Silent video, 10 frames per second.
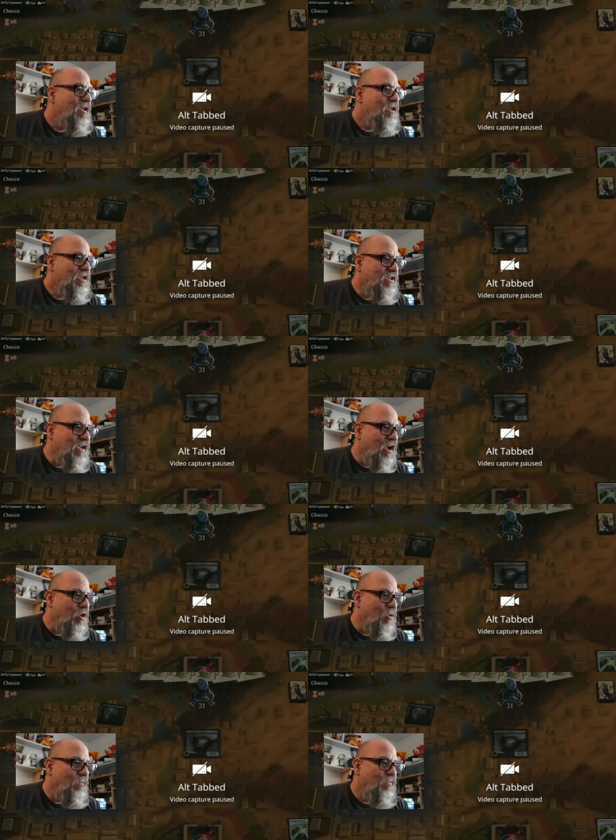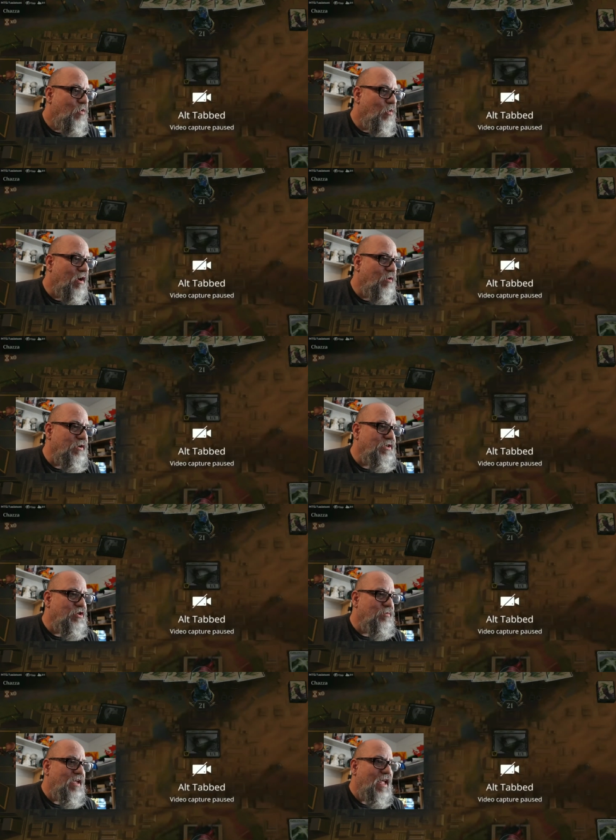So, we're going to
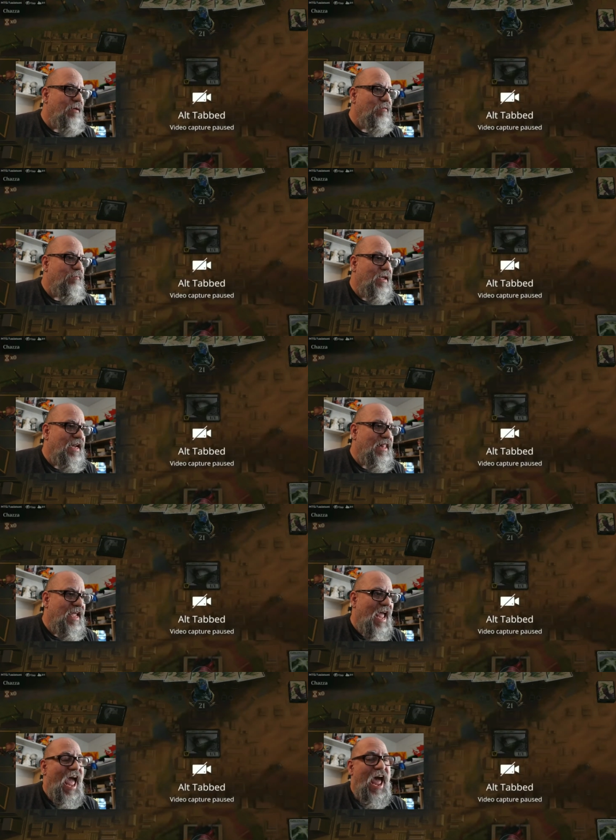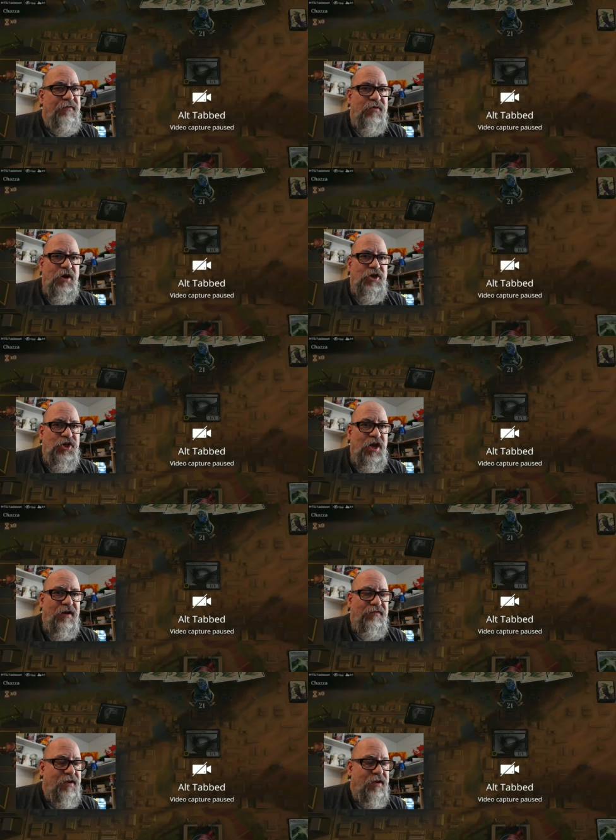resume the game immediately after I shut off the